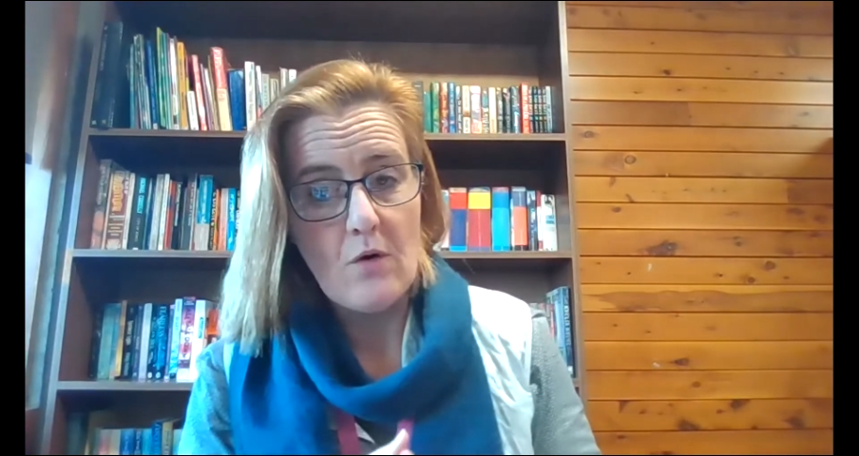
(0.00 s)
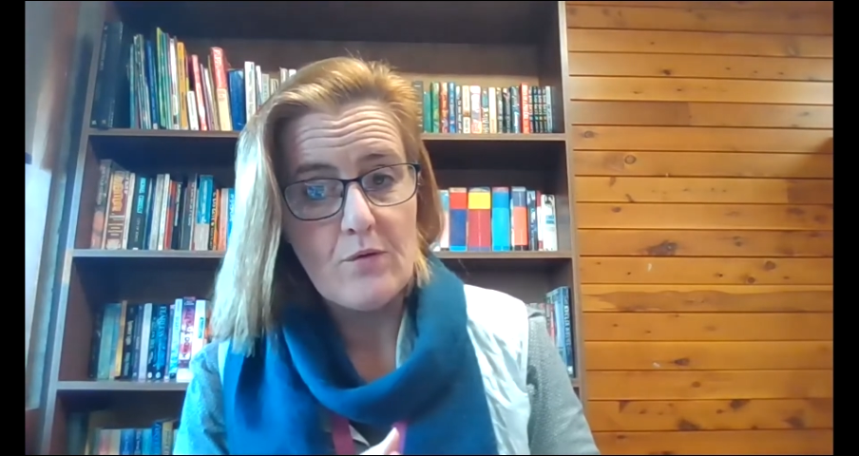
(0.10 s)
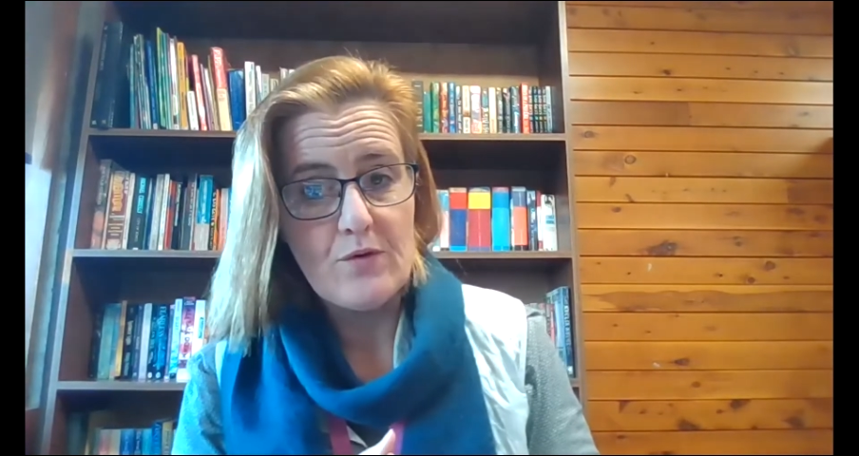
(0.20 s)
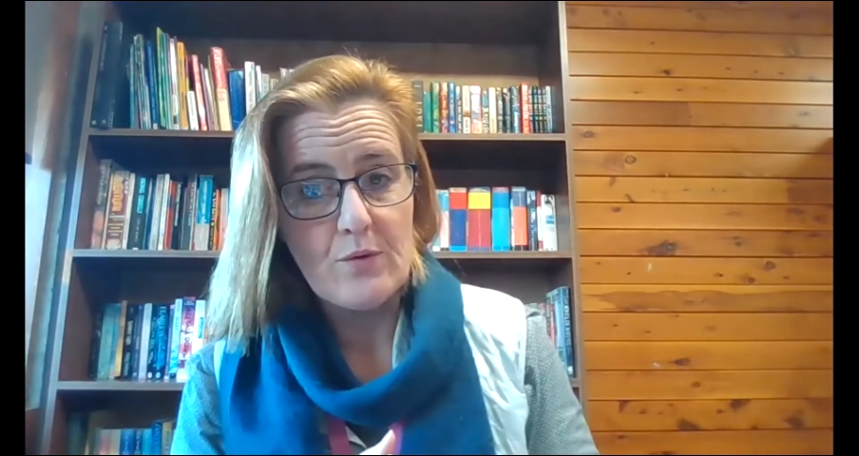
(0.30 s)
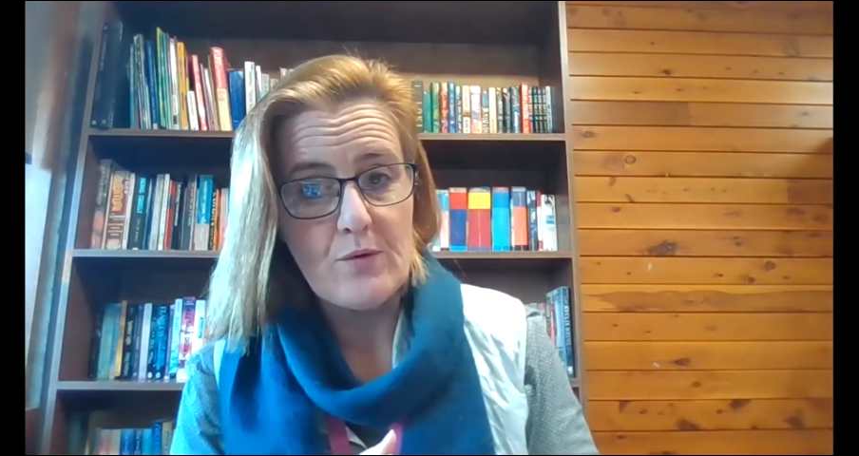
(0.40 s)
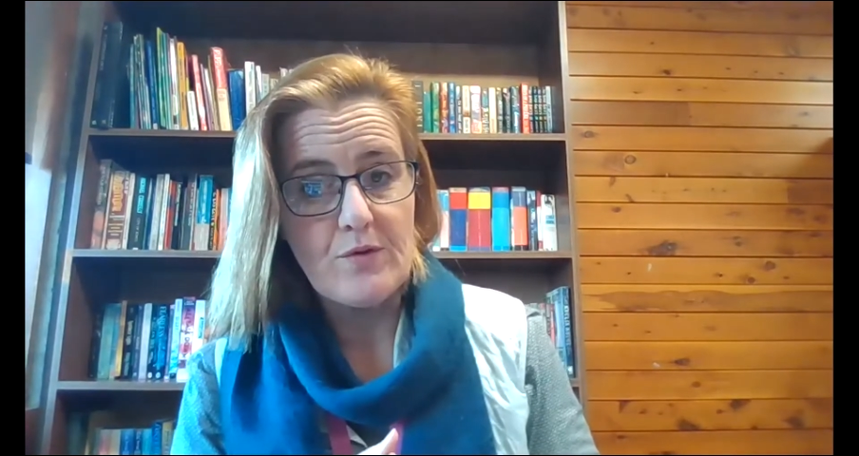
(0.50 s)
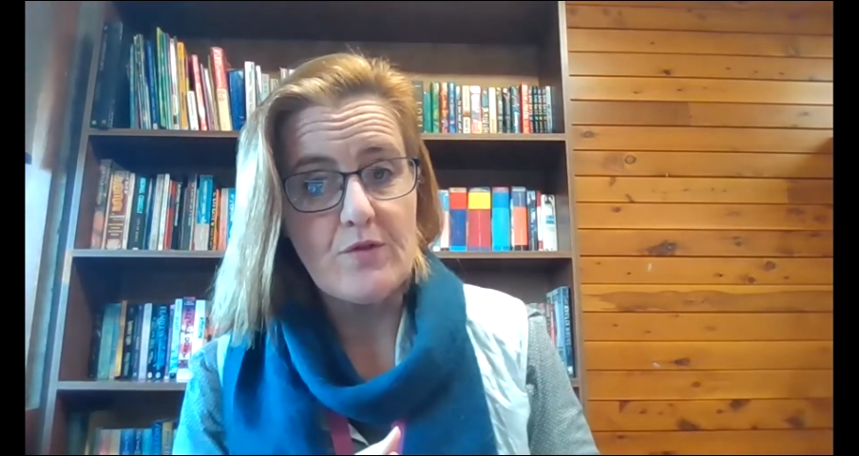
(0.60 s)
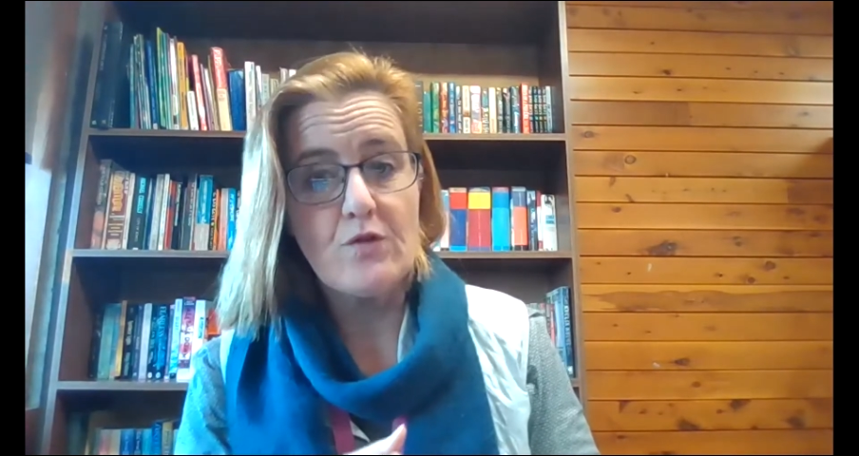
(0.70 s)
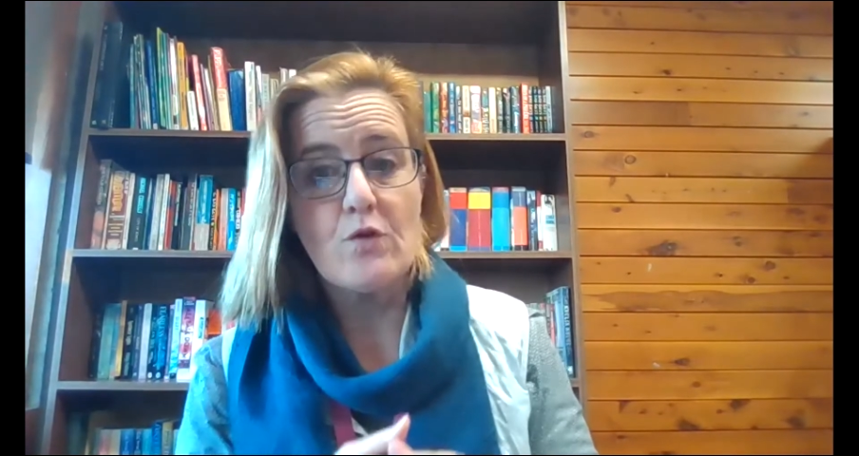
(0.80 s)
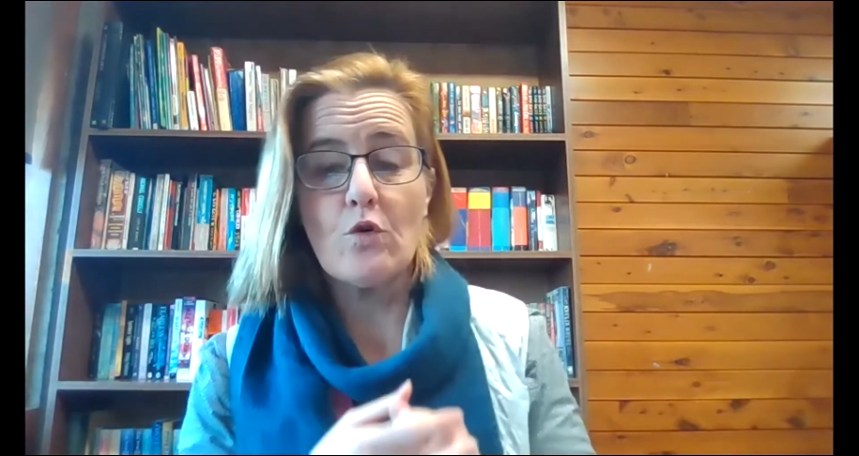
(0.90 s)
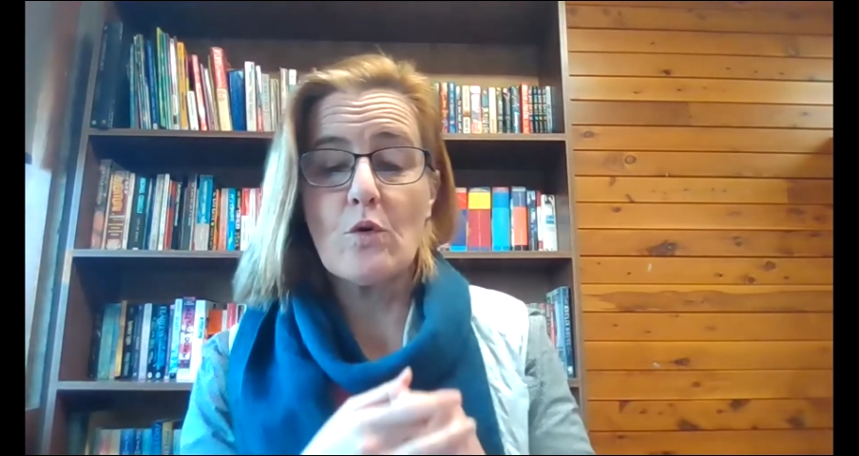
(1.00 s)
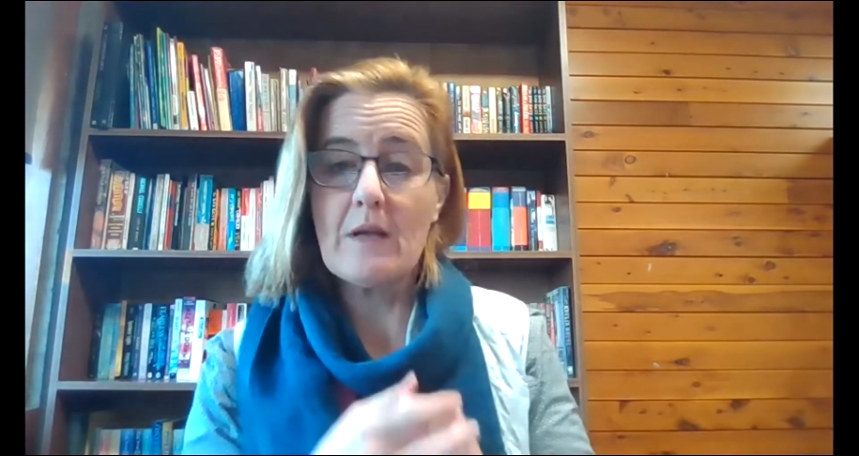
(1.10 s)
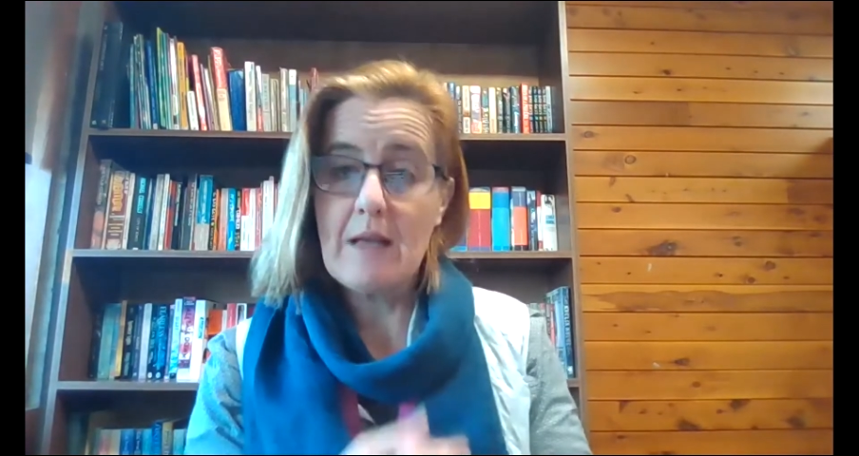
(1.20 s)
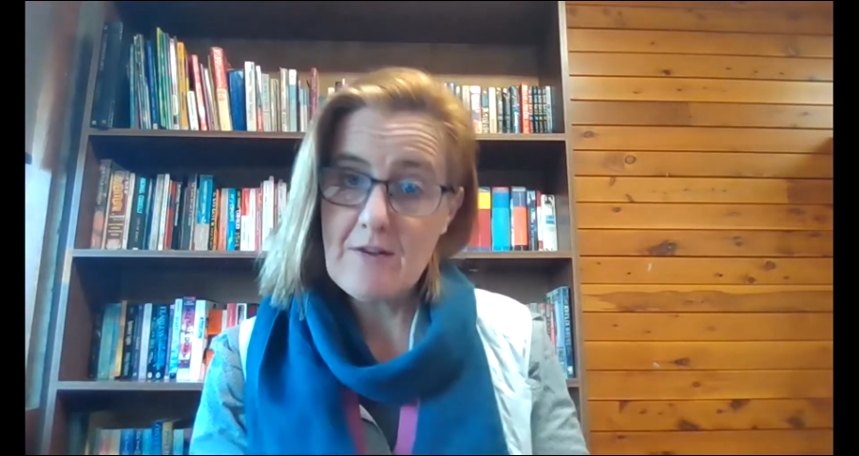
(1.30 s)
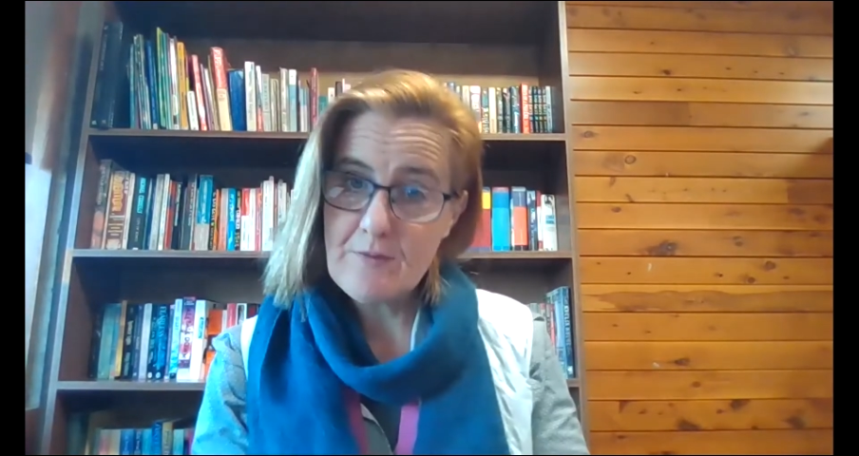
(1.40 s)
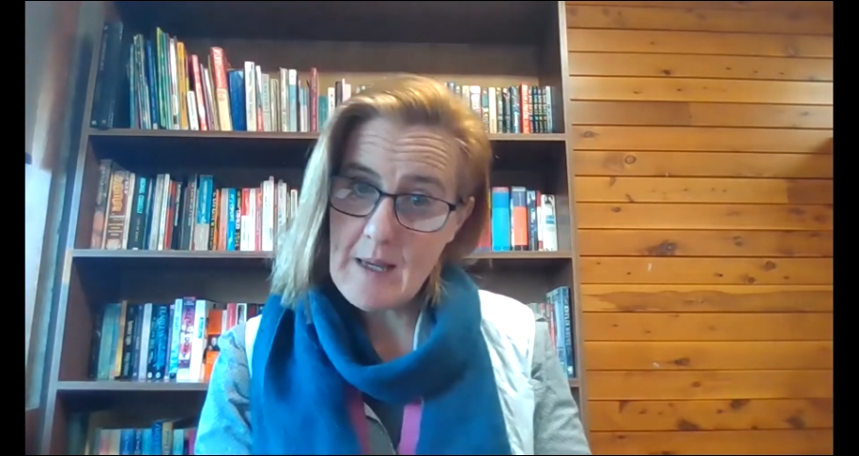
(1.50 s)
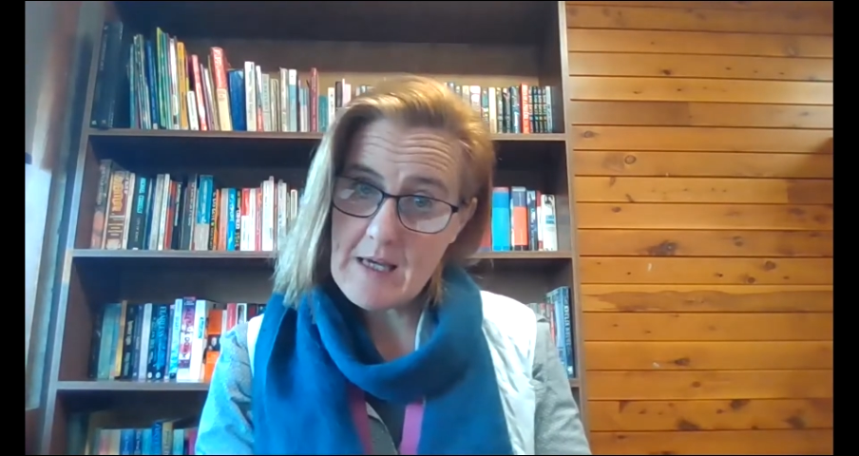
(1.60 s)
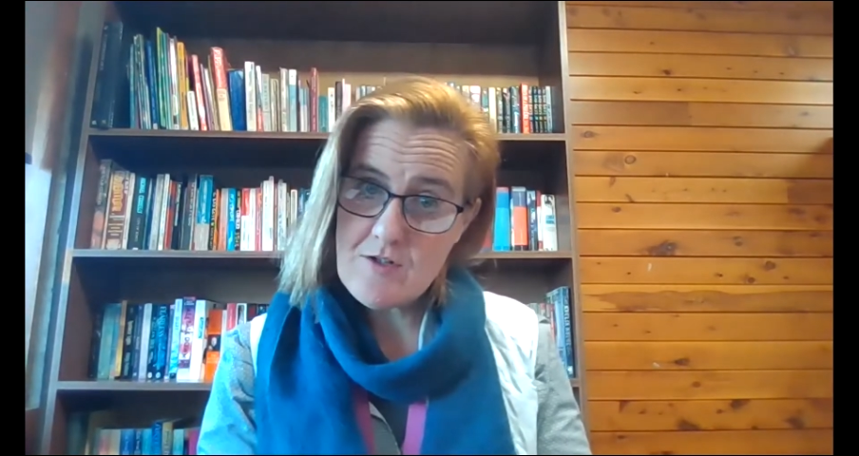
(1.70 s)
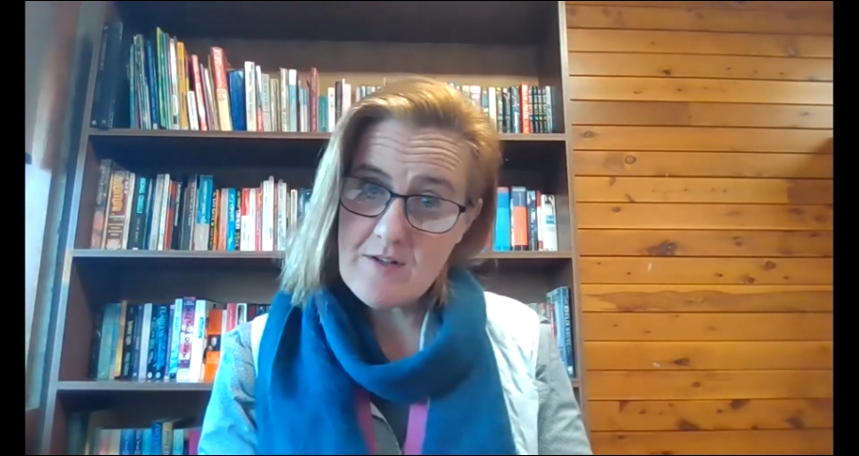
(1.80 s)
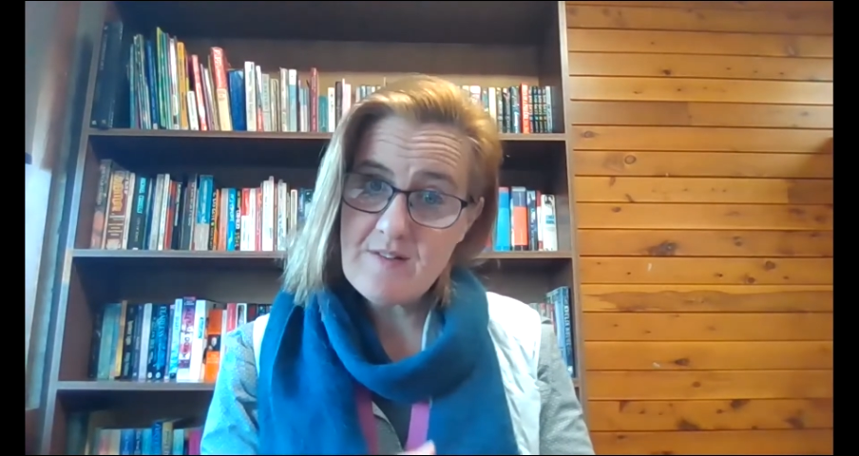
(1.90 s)
of resources to class
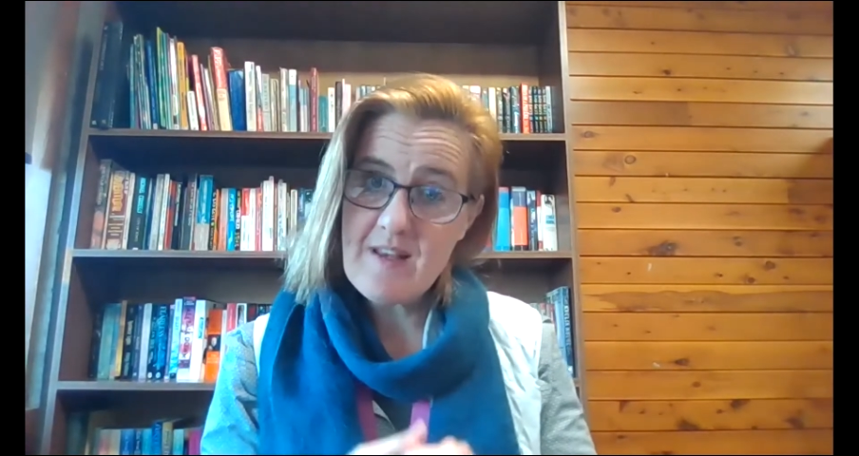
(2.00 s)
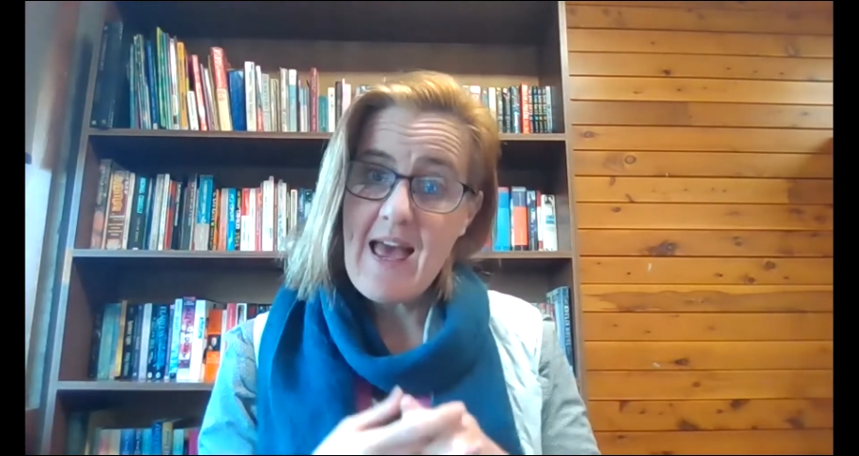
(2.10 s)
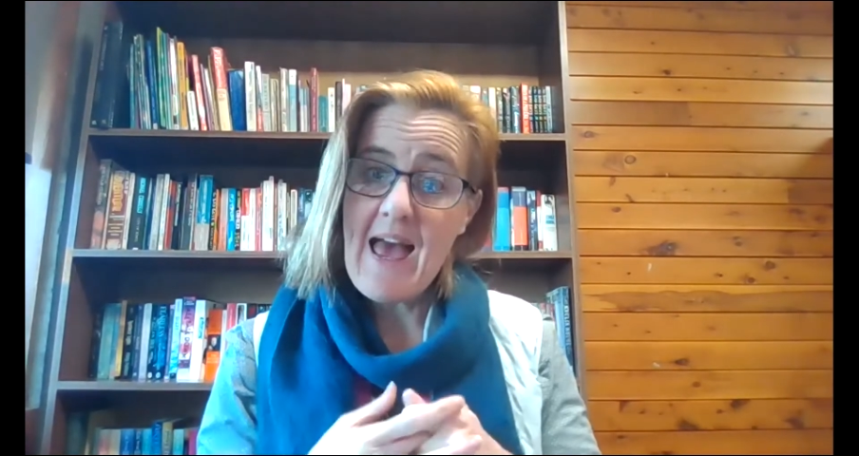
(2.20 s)
pages,